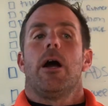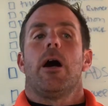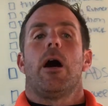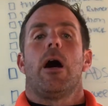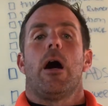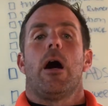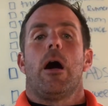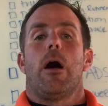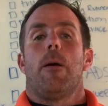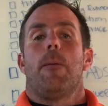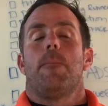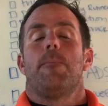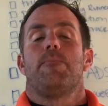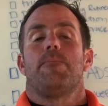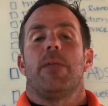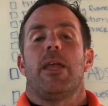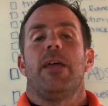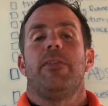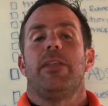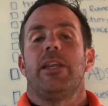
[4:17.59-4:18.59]
And
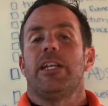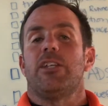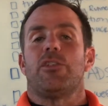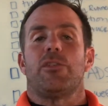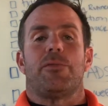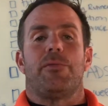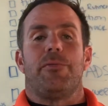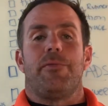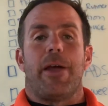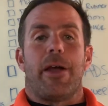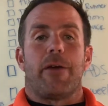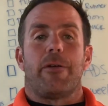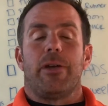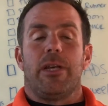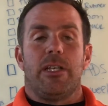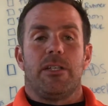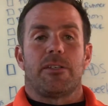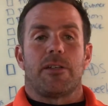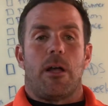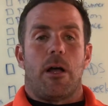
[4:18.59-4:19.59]
then it just varies